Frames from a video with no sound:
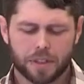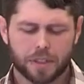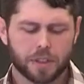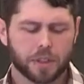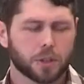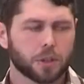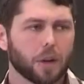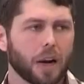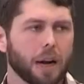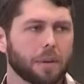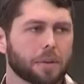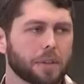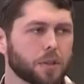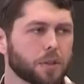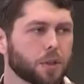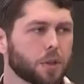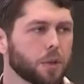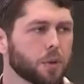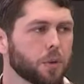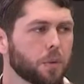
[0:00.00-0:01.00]
is described in
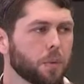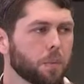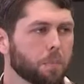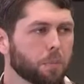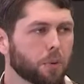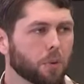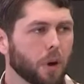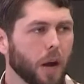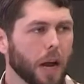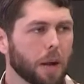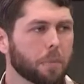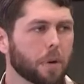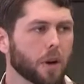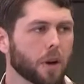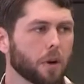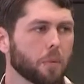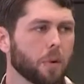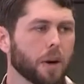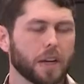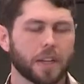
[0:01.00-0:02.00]
two
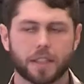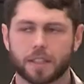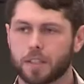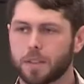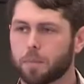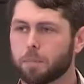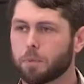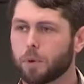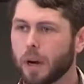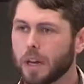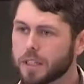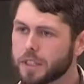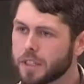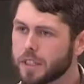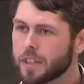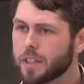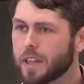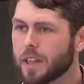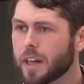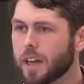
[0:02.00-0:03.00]
primary ways,
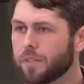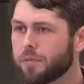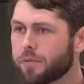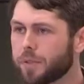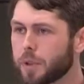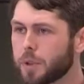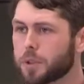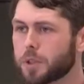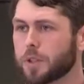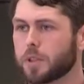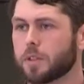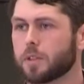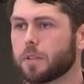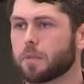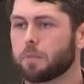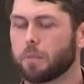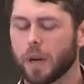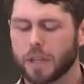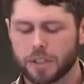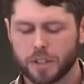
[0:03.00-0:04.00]
present and future.
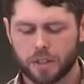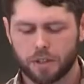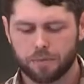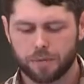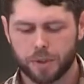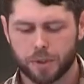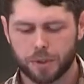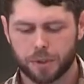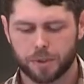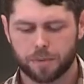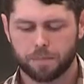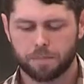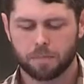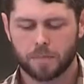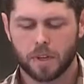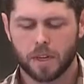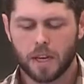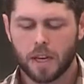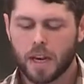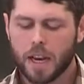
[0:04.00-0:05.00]
Present and future.
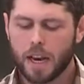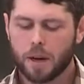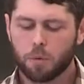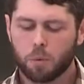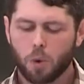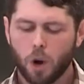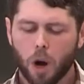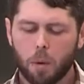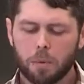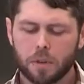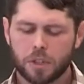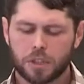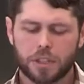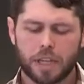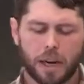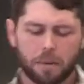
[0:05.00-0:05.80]
In Romans